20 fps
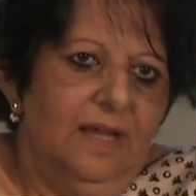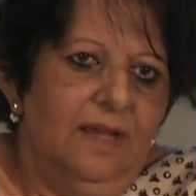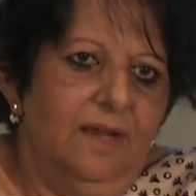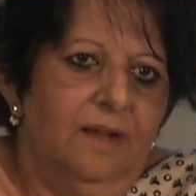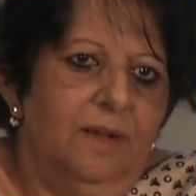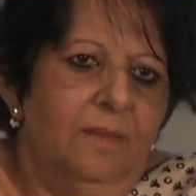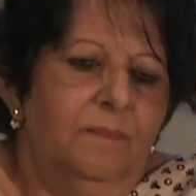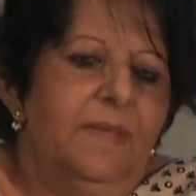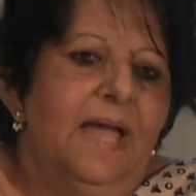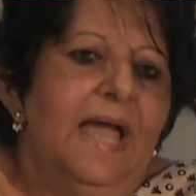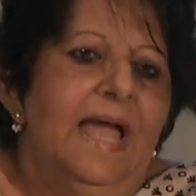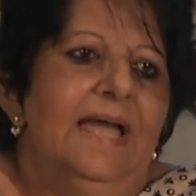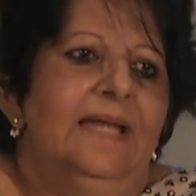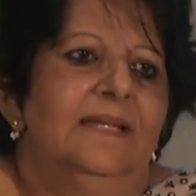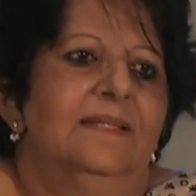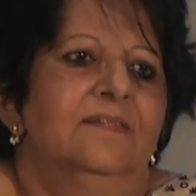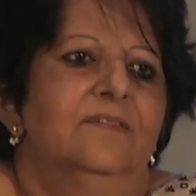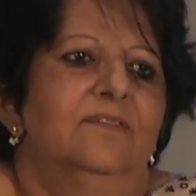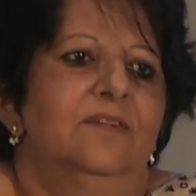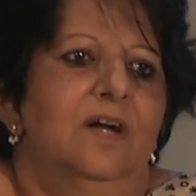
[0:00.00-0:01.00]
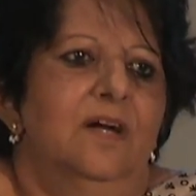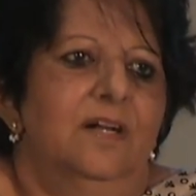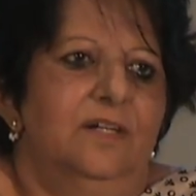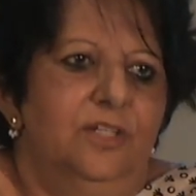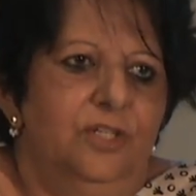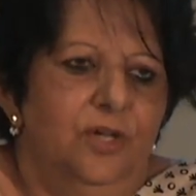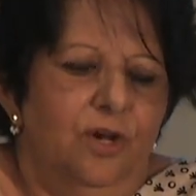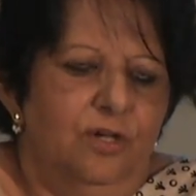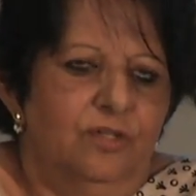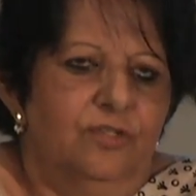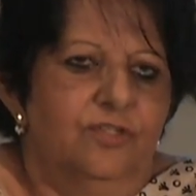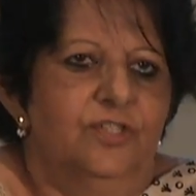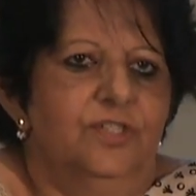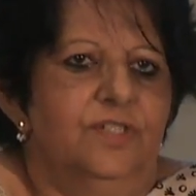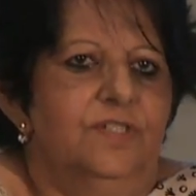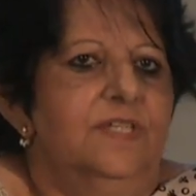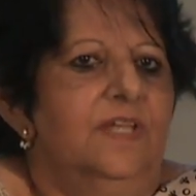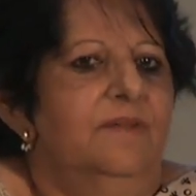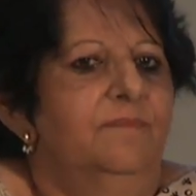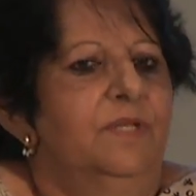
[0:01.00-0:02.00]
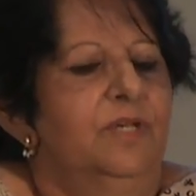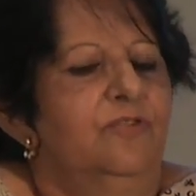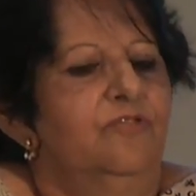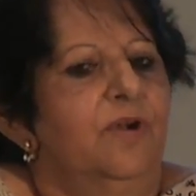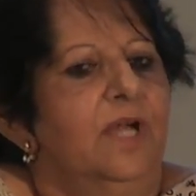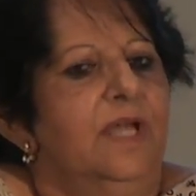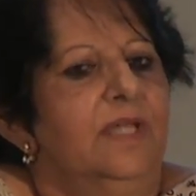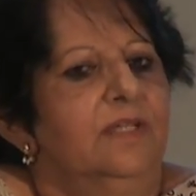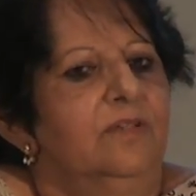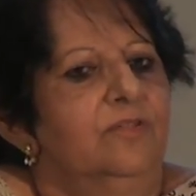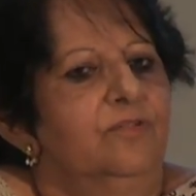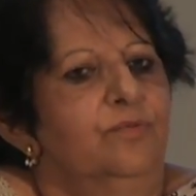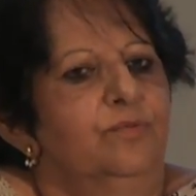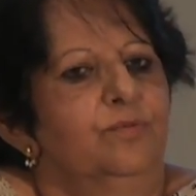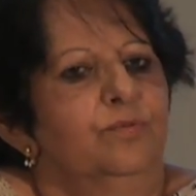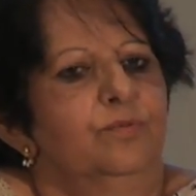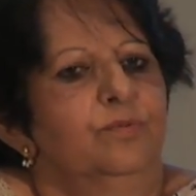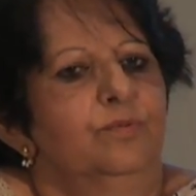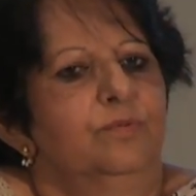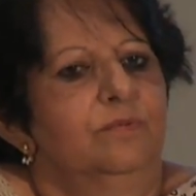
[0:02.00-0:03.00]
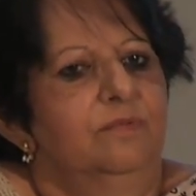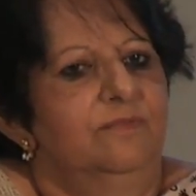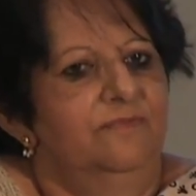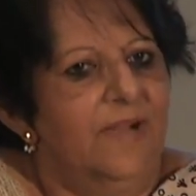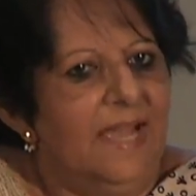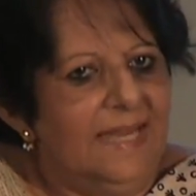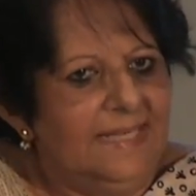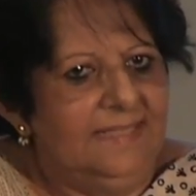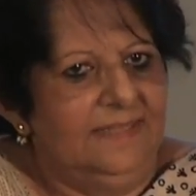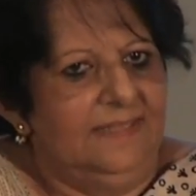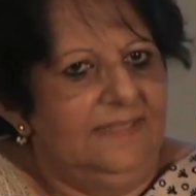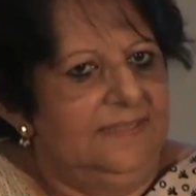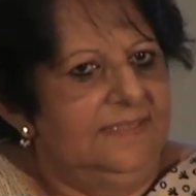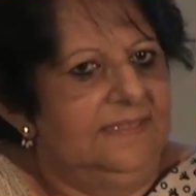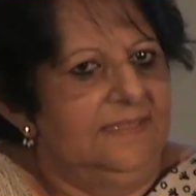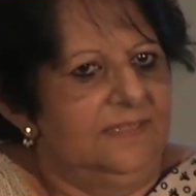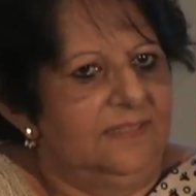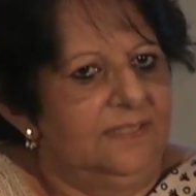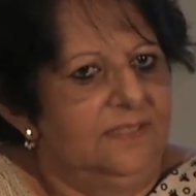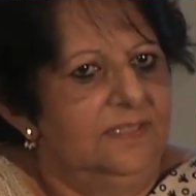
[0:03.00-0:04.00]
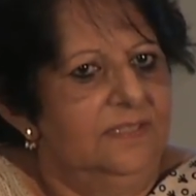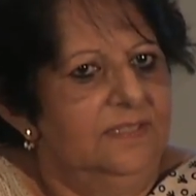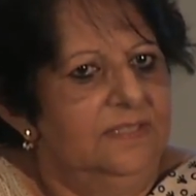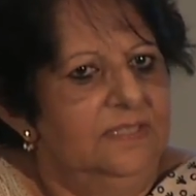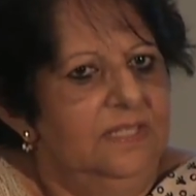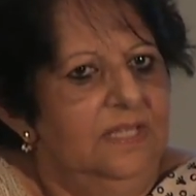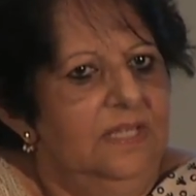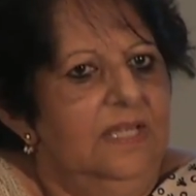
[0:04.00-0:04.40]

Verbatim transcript: um, and archaeologists have been trying to find these cities